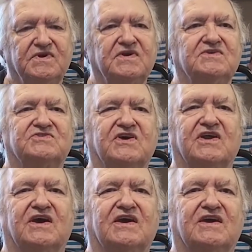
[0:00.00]
he
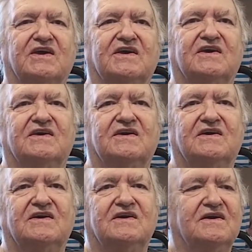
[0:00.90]
said I
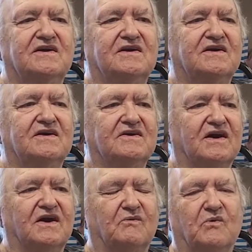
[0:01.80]
uh,